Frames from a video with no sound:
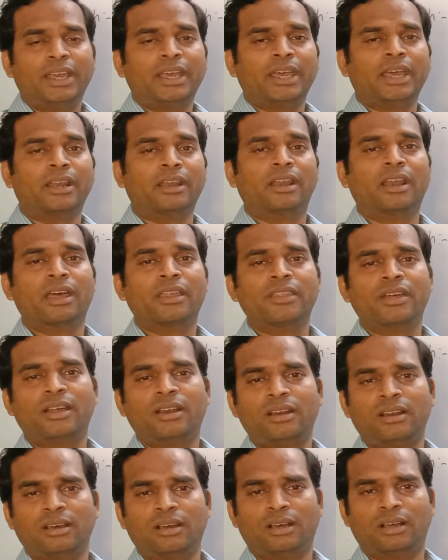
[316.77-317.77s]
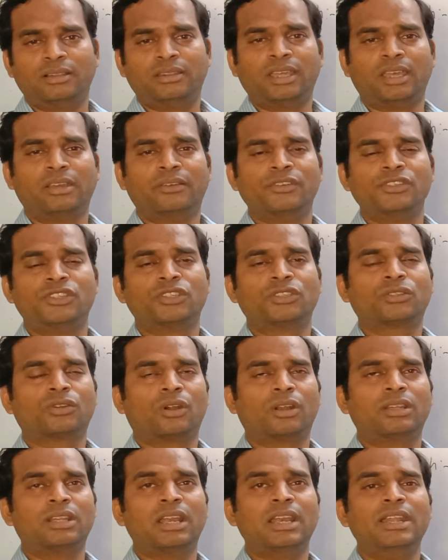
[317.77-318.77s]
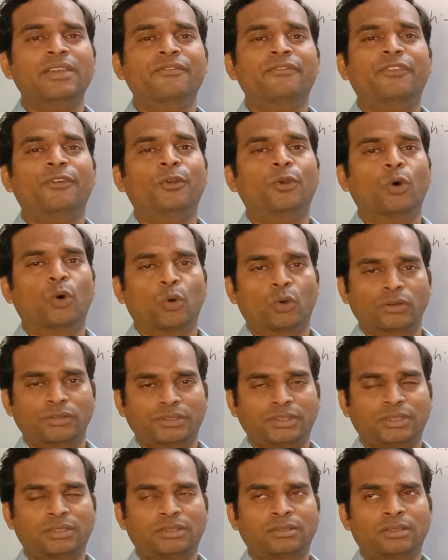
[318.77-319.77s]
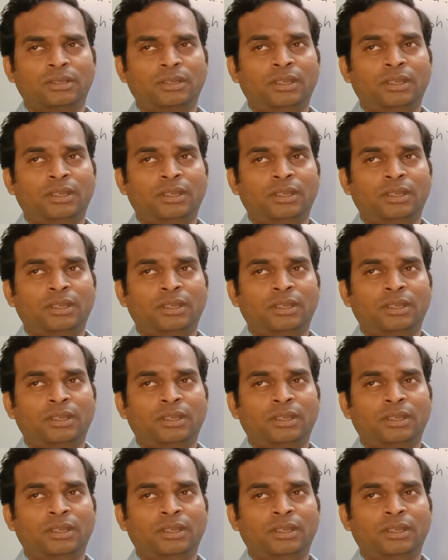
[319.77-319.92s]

and another thing which is called the lymph nodes.